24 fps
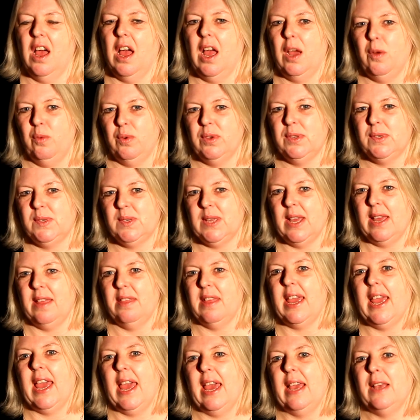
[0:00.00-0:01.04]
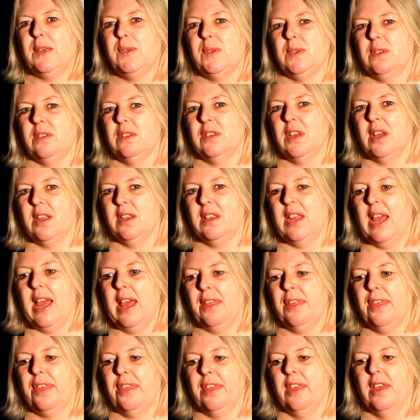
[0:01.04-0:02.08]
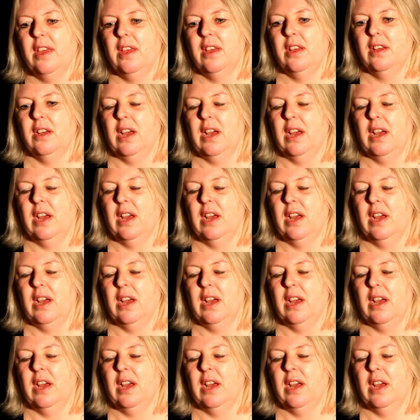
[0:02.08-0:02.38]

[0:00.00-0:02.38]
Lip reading: I would say they hastened her death